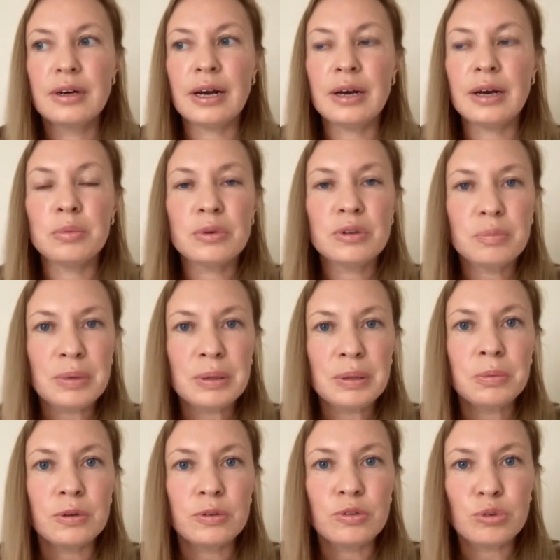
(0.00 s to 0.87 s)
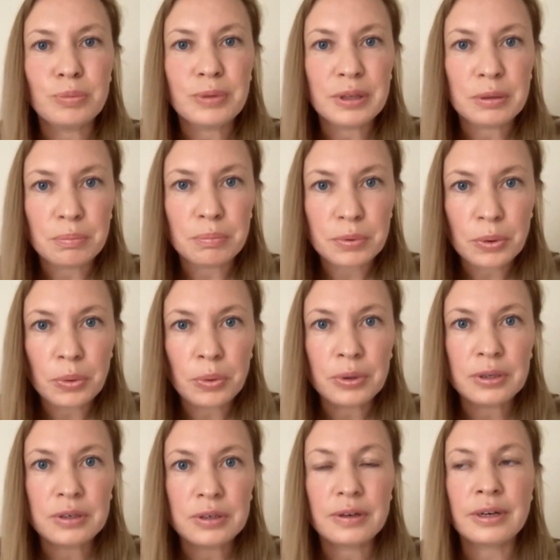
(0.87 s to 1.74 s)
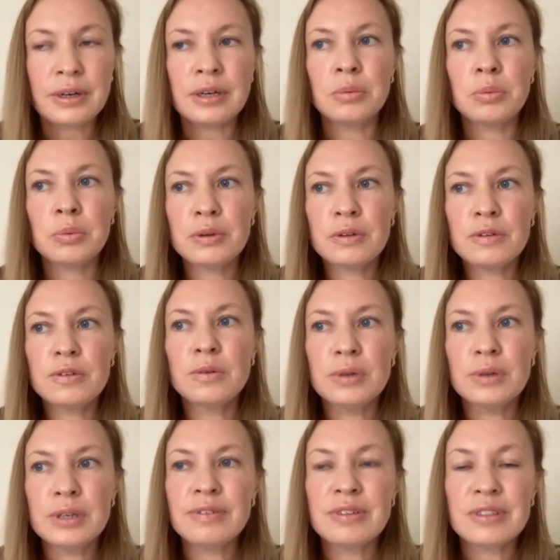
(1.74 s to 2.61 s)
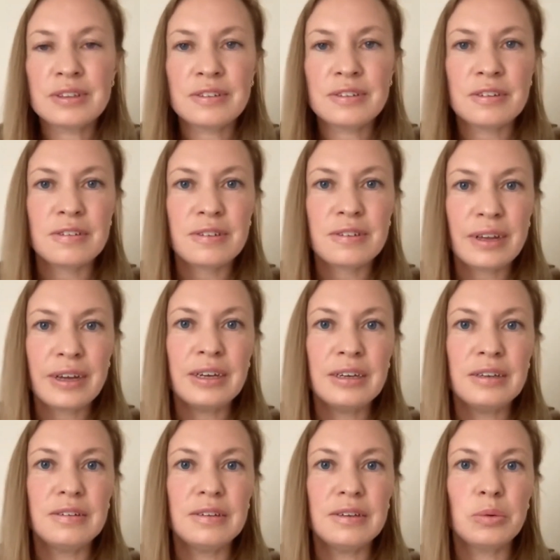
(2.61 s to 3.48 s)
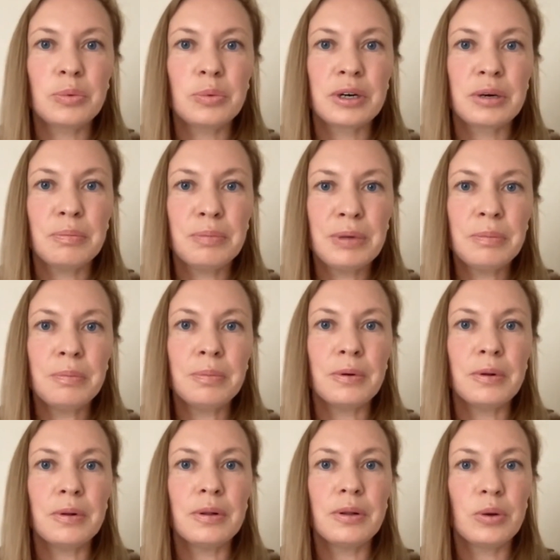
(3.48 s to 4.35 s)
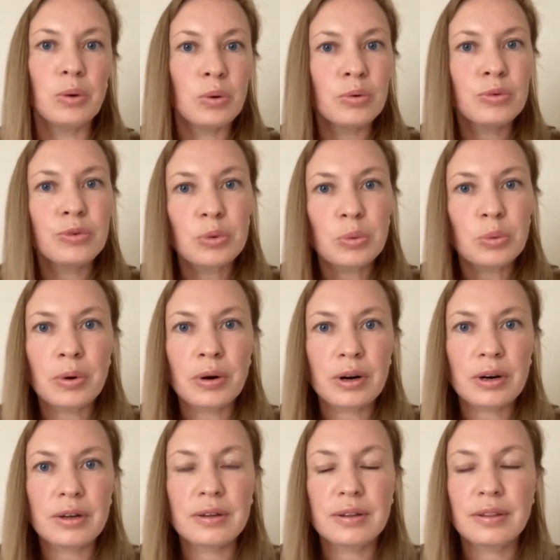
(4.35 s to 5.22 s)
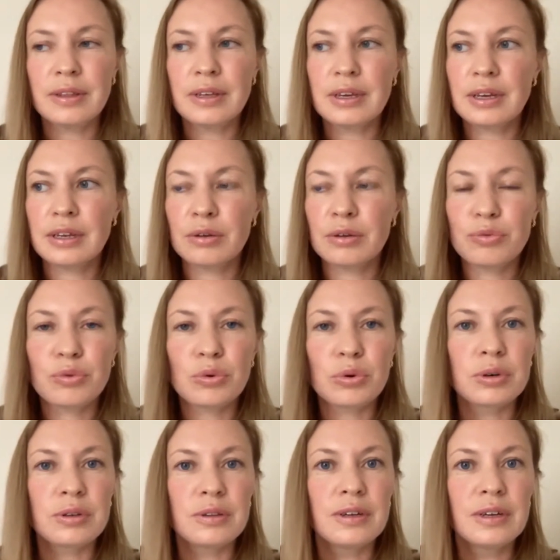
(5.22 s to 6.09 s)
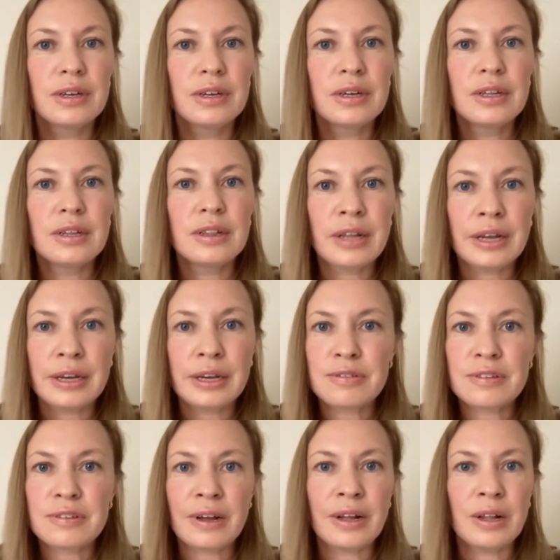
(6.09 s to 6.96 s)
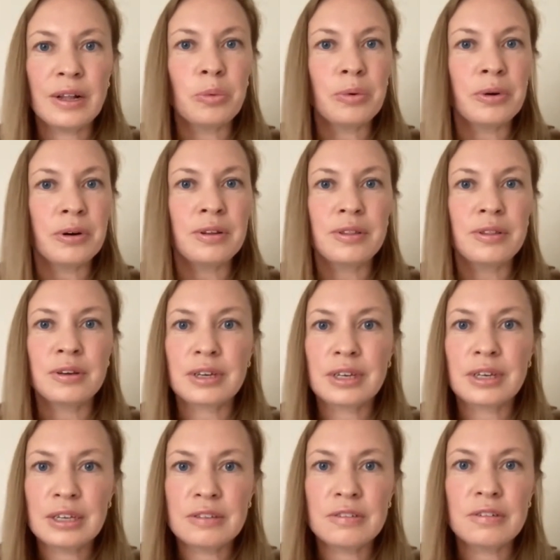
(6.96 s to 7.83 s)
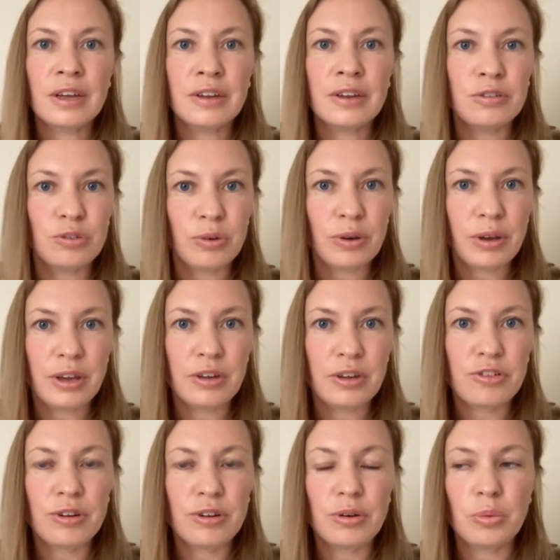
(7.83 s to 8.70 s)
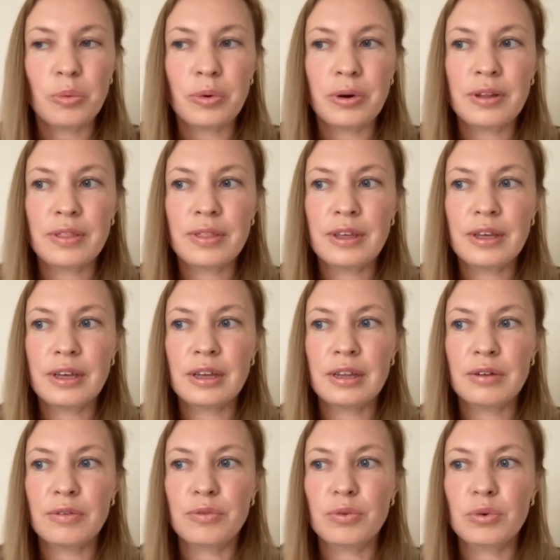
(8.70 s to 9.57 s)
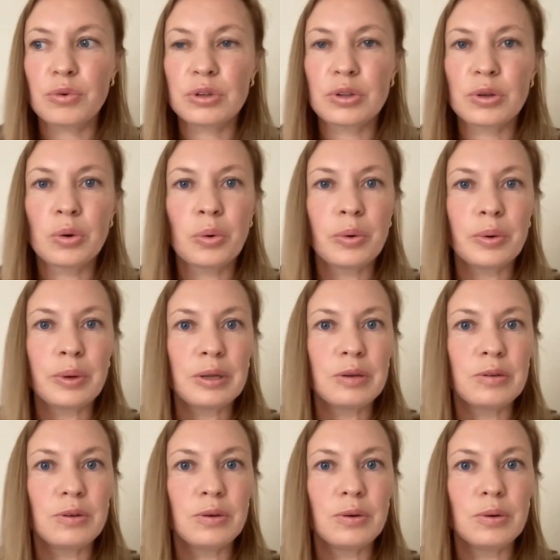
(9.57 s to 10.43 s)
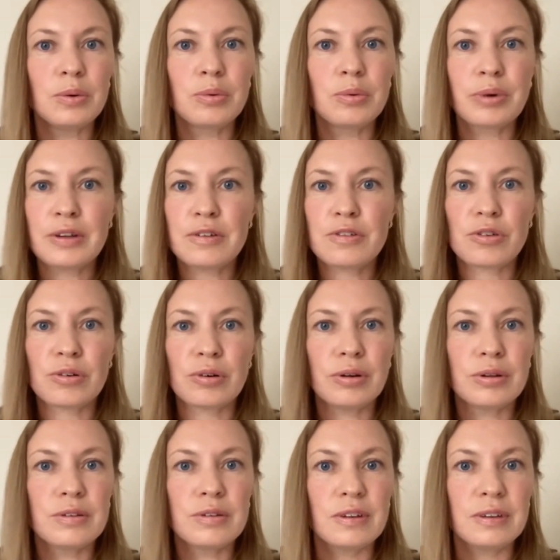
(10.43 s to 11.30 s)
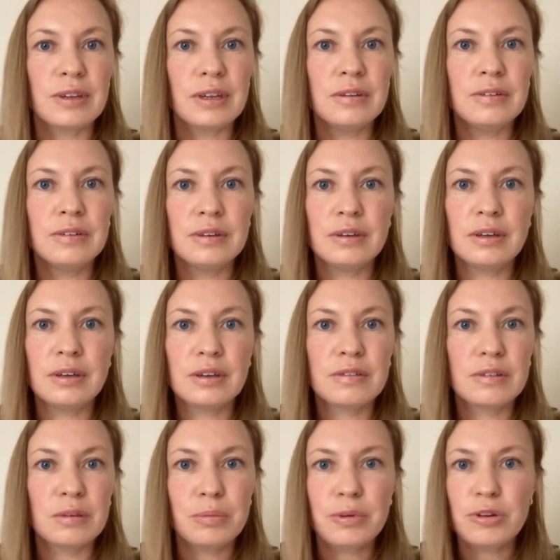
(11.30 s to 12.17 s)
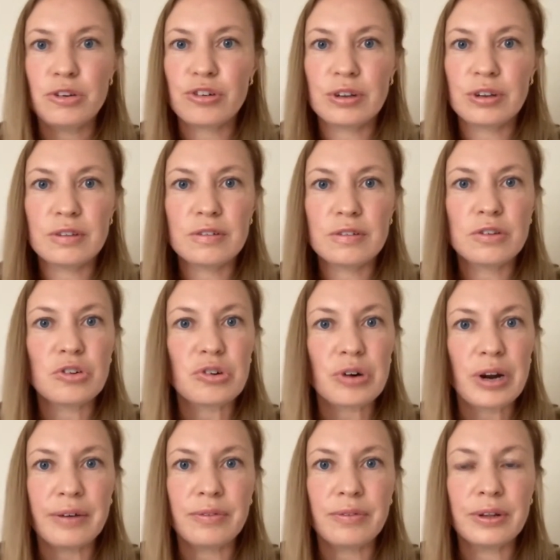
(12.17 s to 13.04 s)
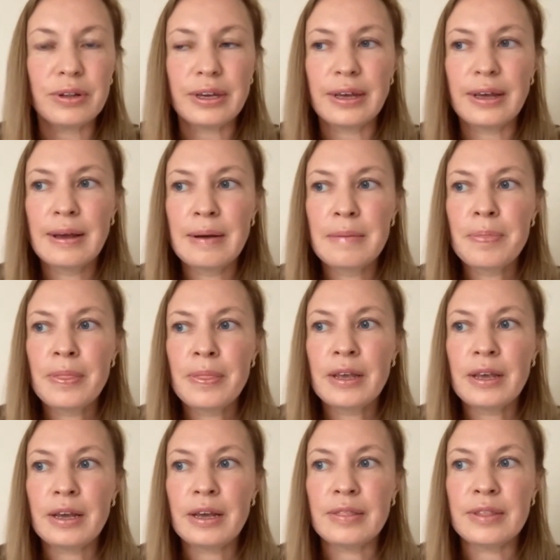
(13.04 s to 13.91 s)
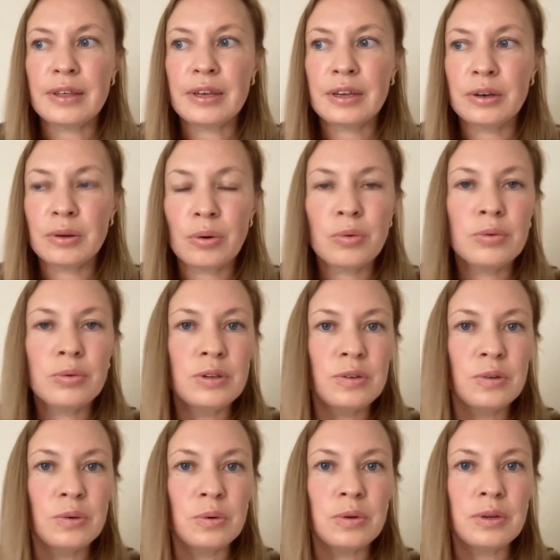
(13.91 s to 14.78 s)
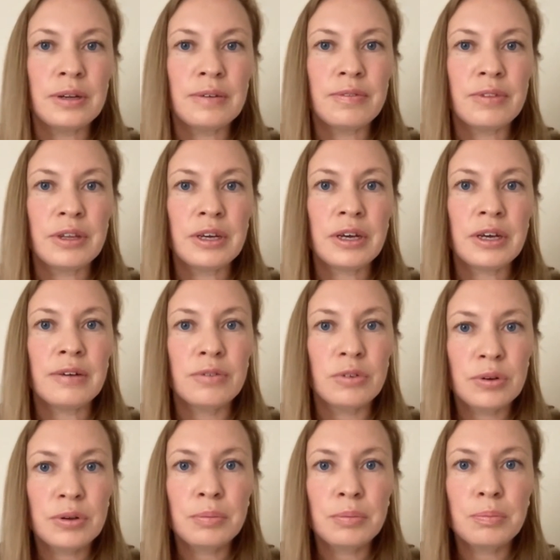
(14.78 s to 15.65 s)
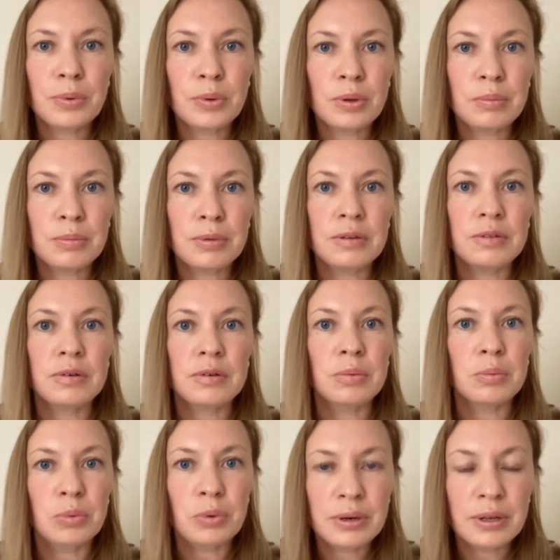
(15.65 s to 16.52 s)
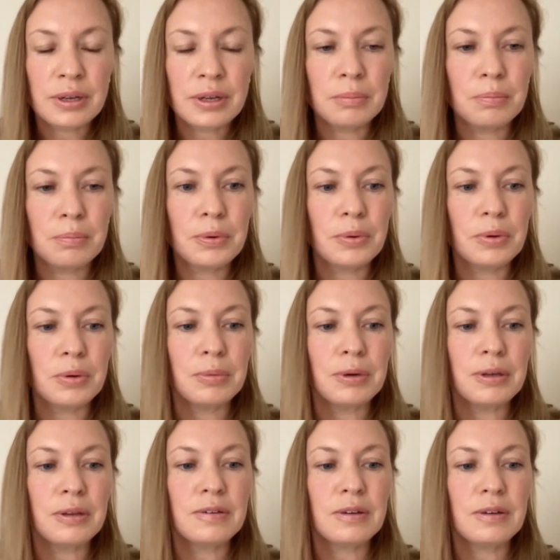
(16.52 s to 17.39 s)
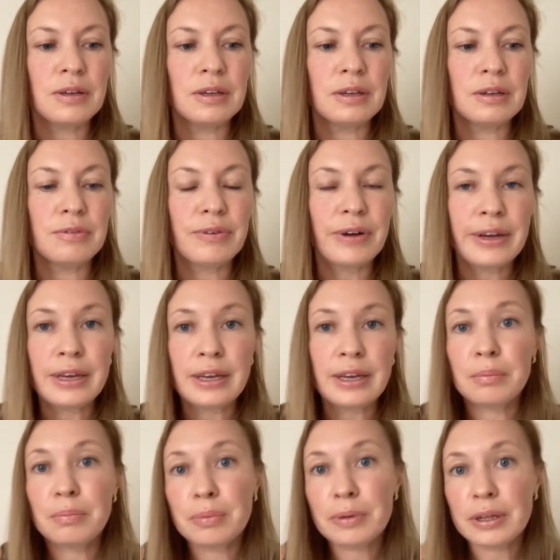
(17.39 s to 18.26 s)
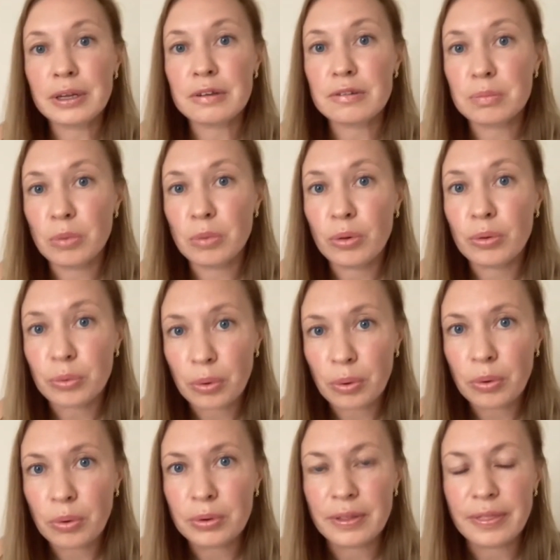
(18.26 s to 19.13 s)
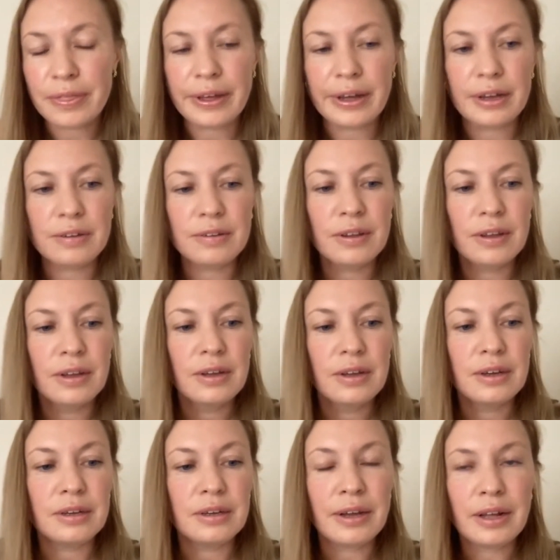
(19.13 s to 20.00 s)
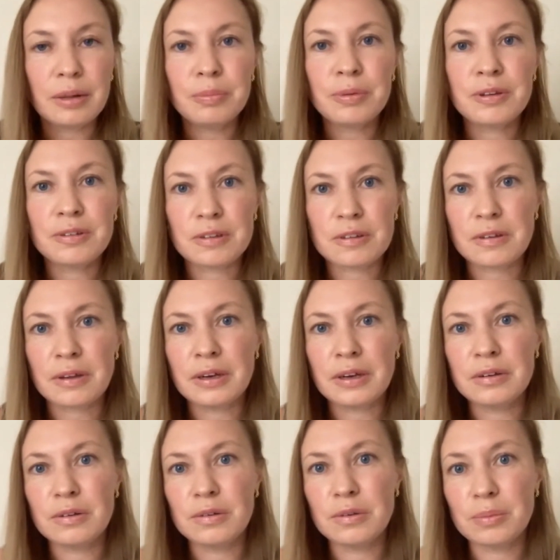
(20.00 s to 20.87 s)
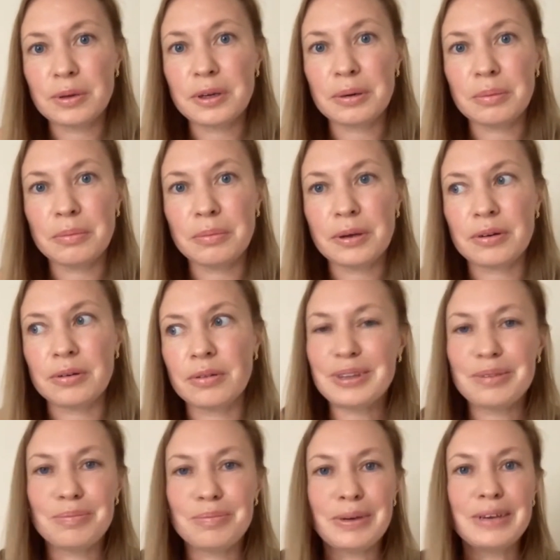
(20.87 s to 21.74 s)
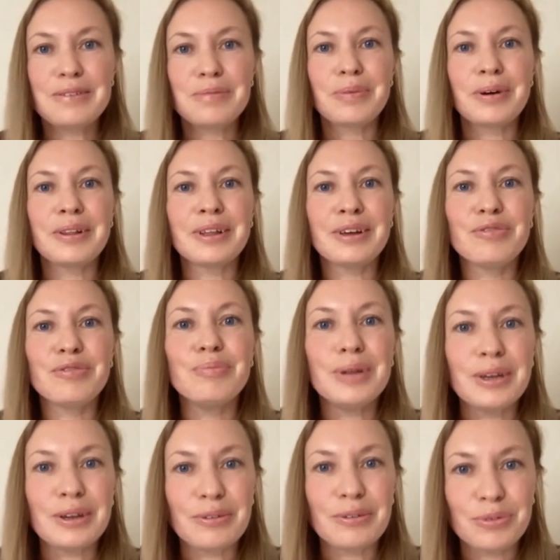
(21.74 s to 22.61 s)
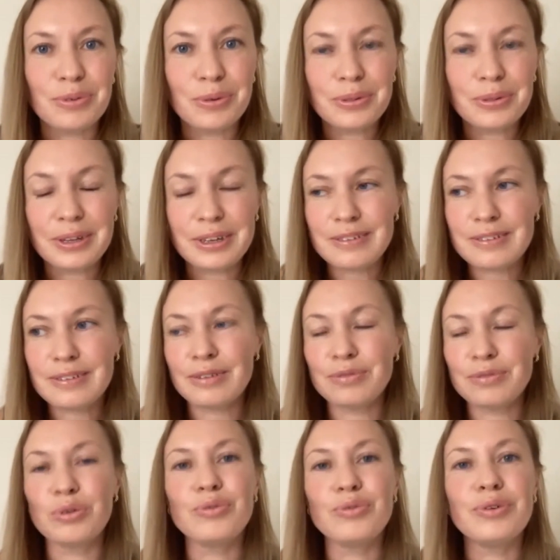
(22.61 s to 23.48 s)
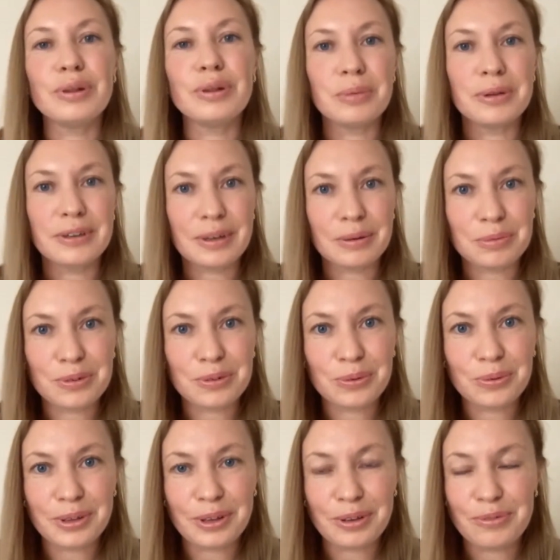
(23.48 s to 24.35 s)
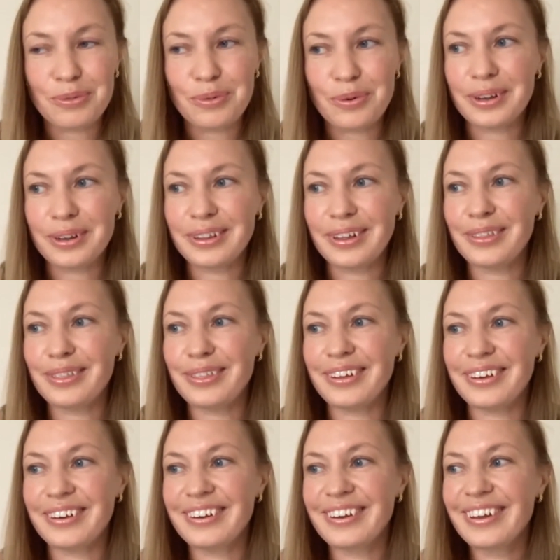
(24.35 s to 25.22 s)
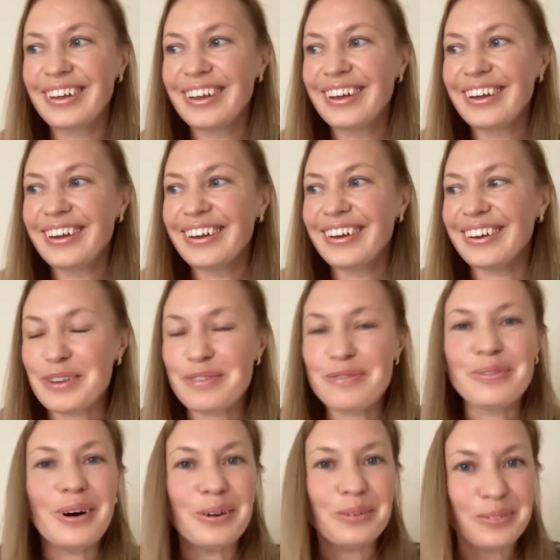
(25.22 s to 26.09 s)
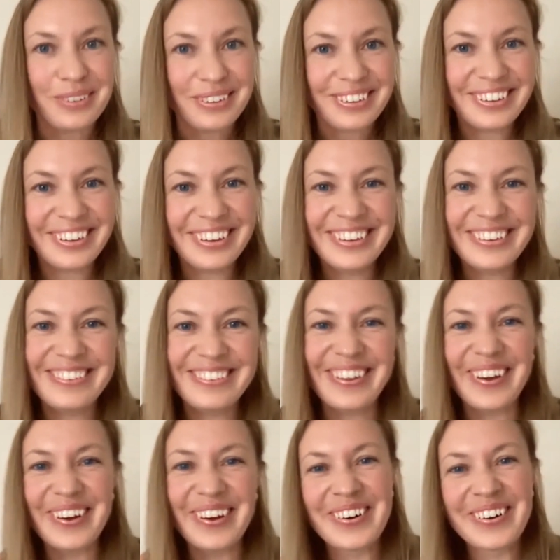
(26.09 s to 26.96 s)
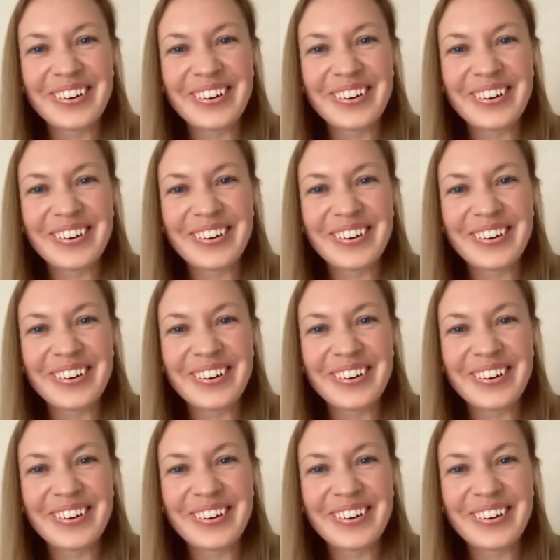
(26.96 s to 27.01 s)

I want people to be employed. I want to live in the society where people go to work. They can afford lifestyle where their kids get education, where they can afford going to restaurants, attending exhibitions, traveling. And they can only do it if they have good employment, rewarding employment. And if I can play a small role in that, in helping society to become better, that makes my life meaningful. That's the fulfillment I was looking for. And I think I found it. So.